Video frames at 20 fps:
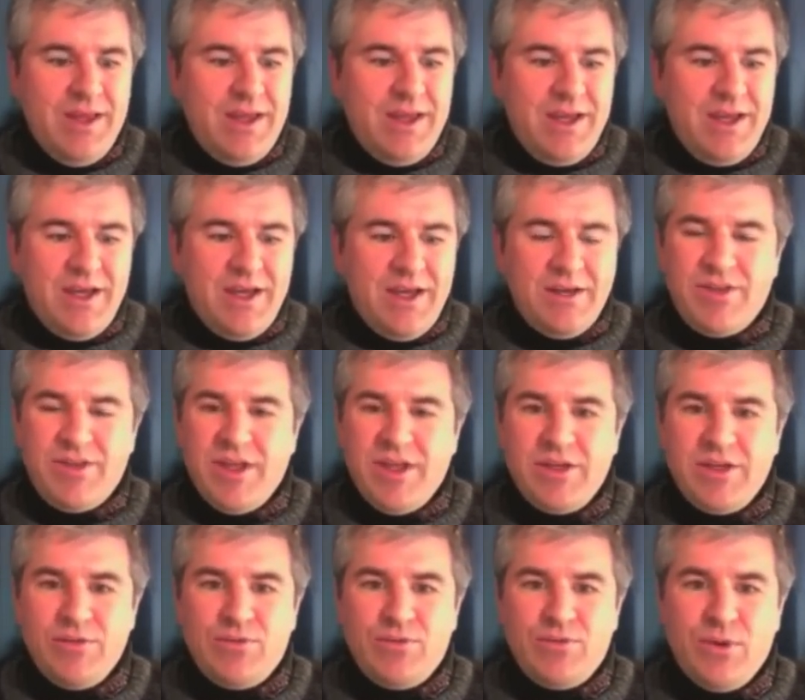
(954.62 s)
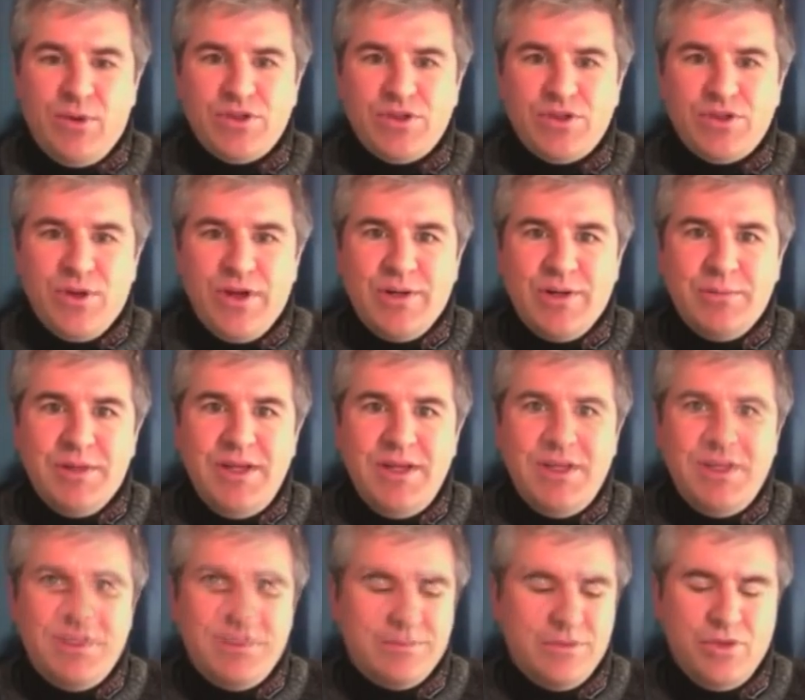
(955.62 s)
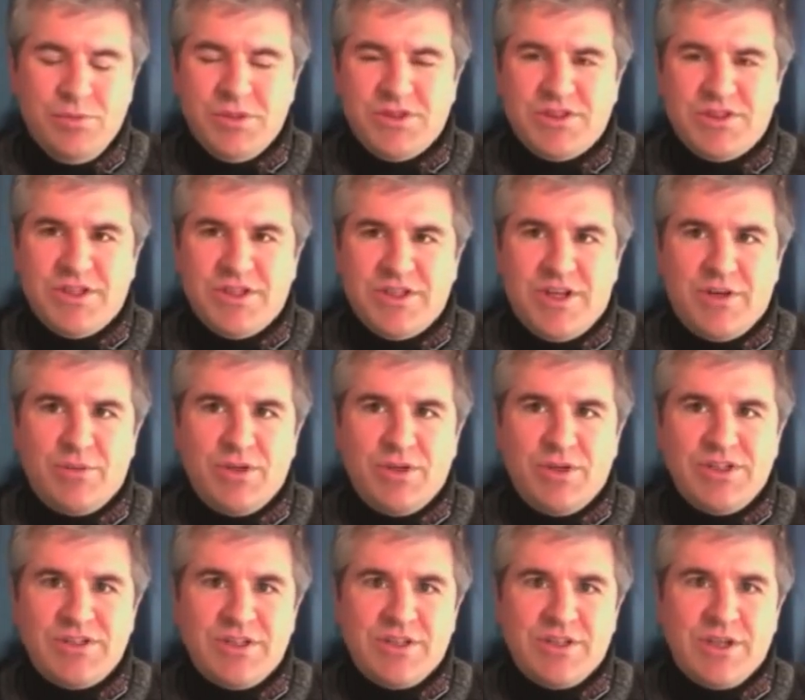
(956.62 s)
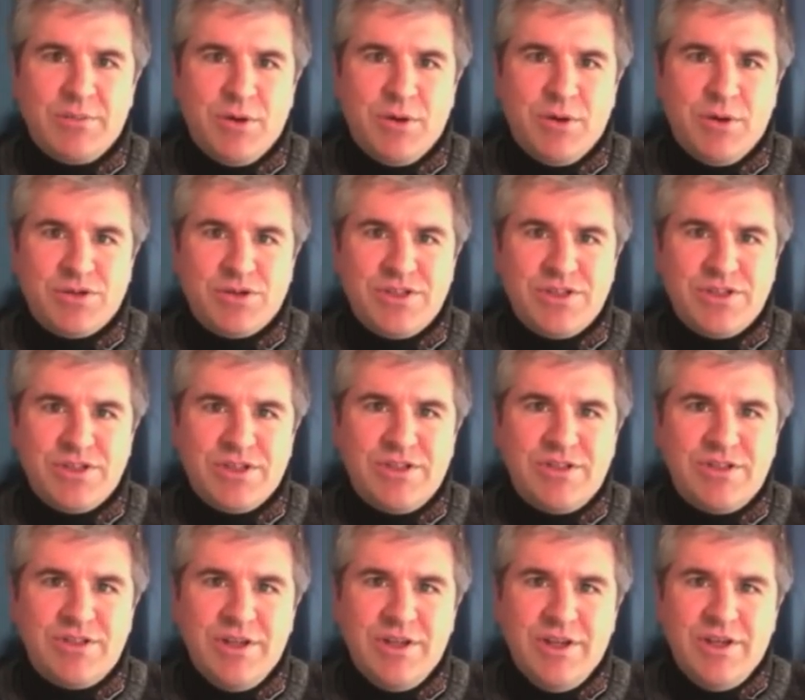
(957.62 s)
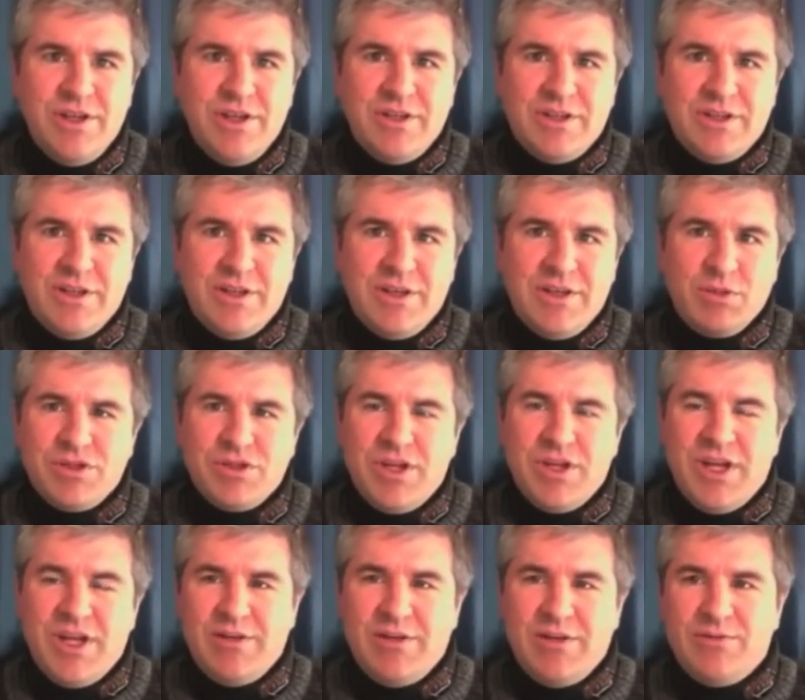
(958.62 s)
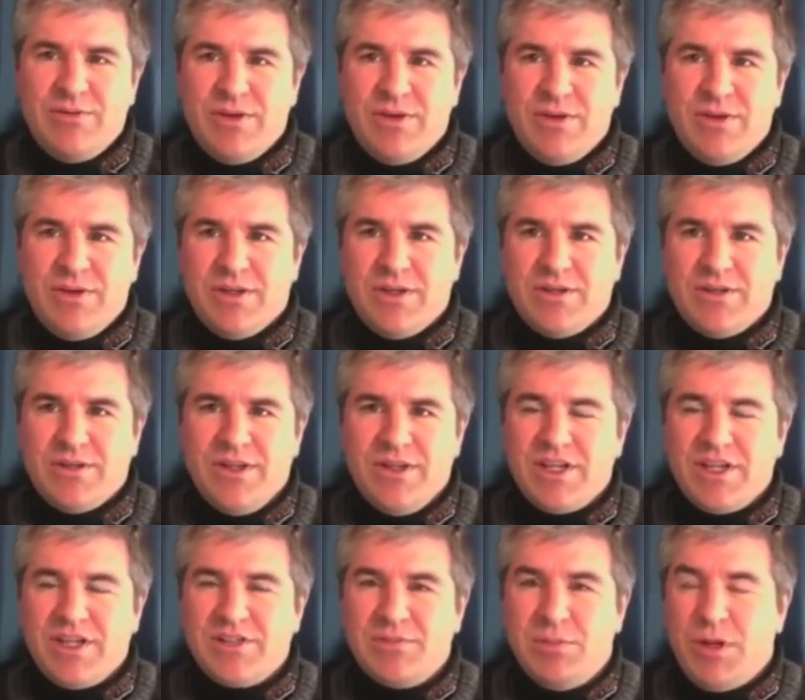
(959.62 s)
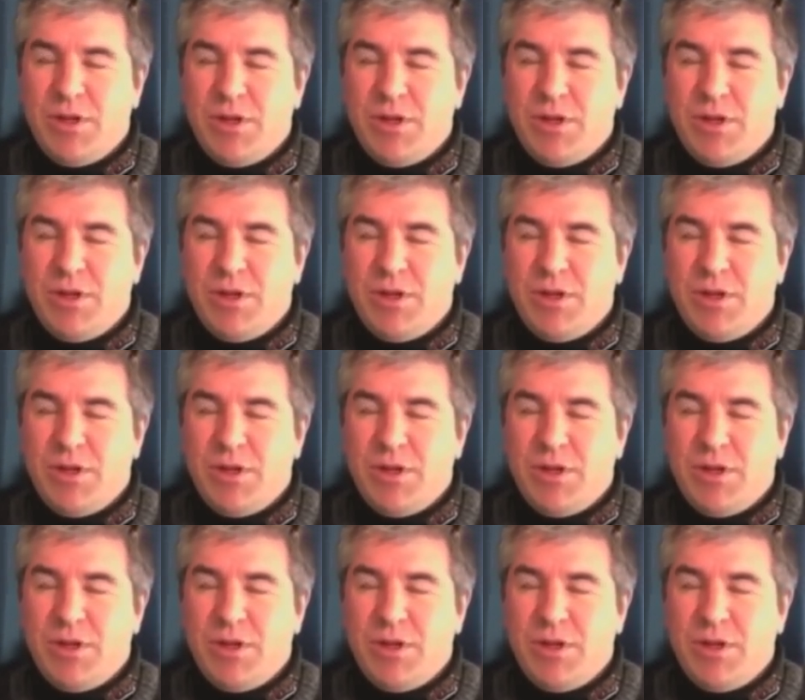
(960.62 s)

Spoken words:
And thank you for joining me. Newman-san recently posted that we should have the next